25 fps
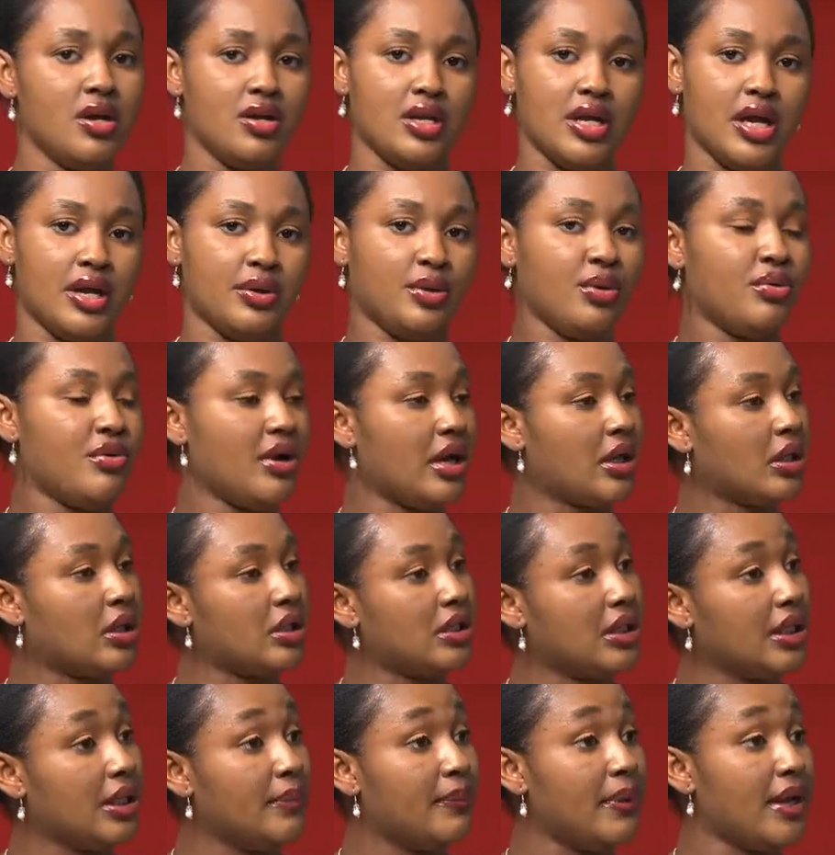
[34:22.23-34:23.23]
There are no
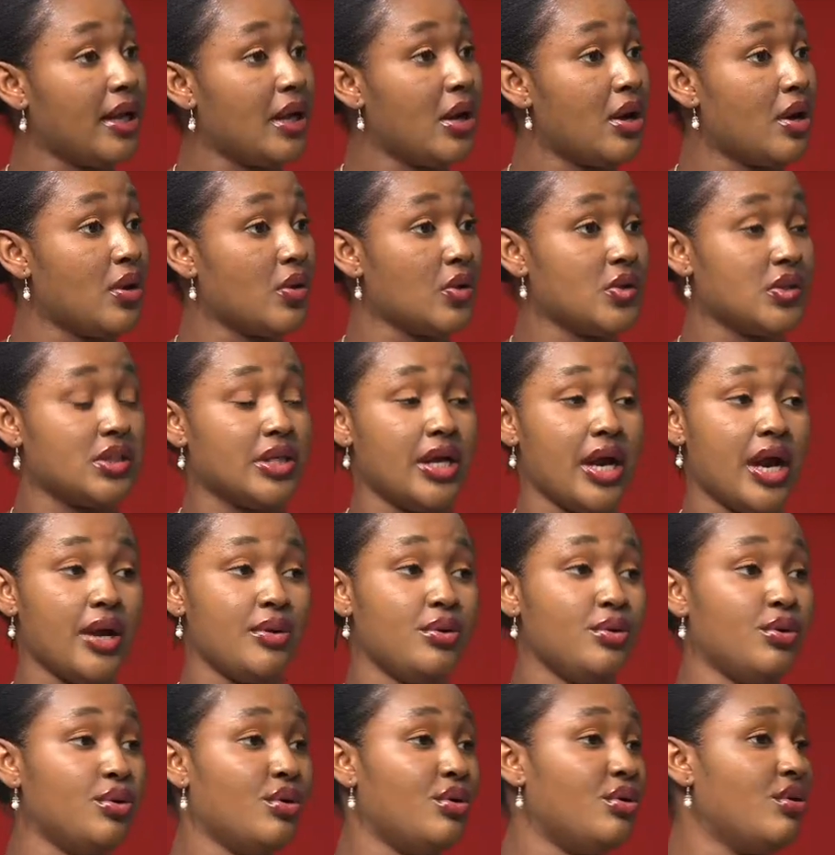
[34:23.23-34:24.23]
record labels. There are
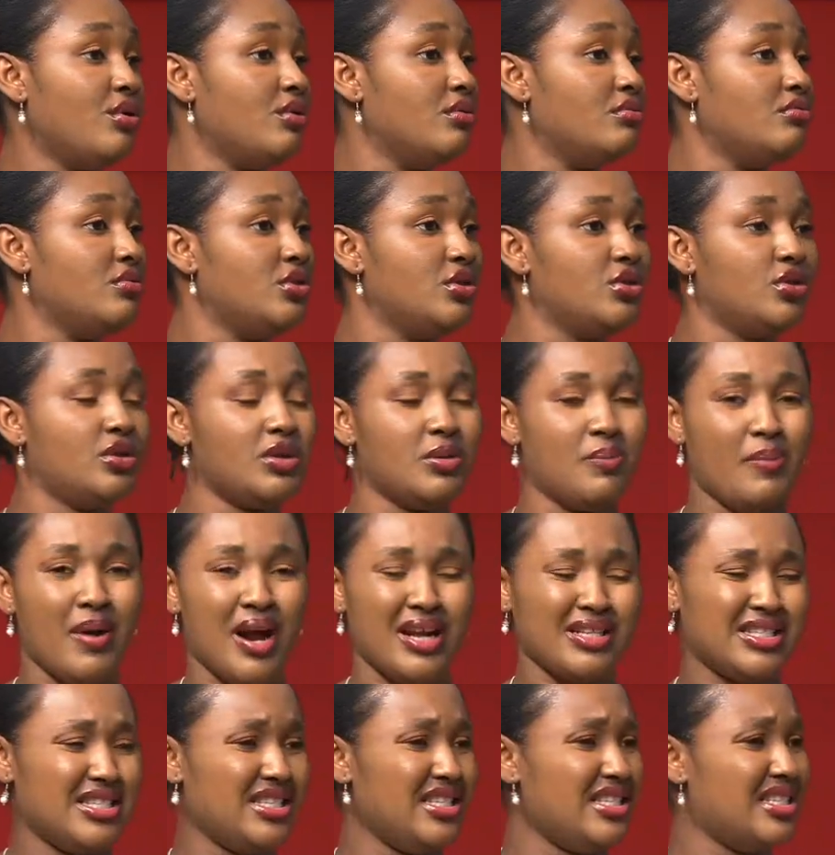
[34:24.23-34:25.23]
no, you know, the
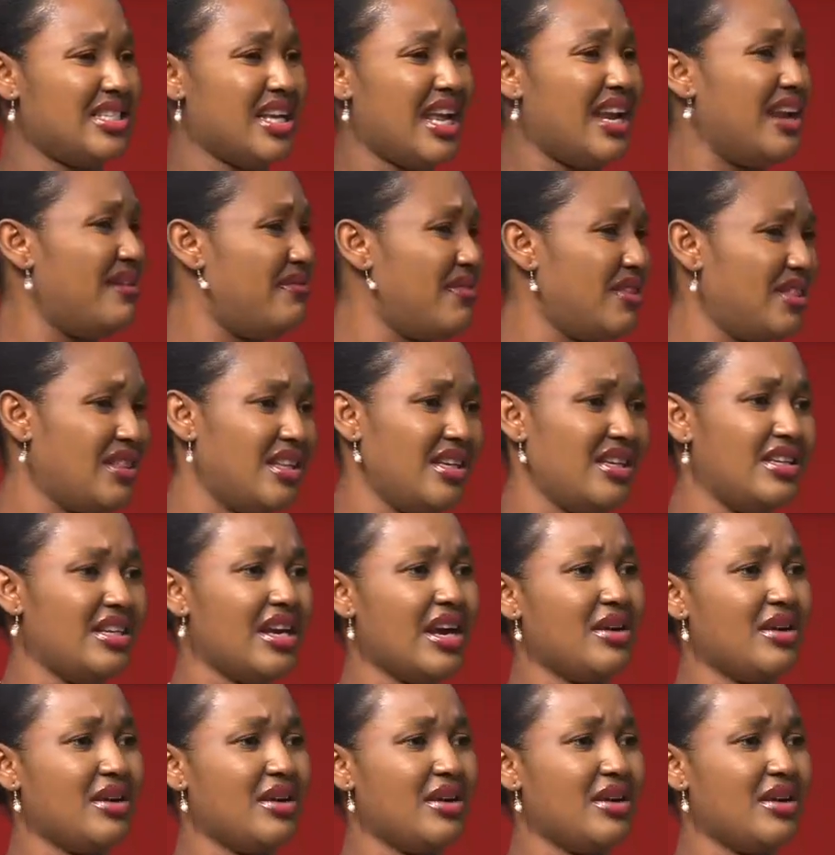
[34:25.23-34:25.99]
parties and everything.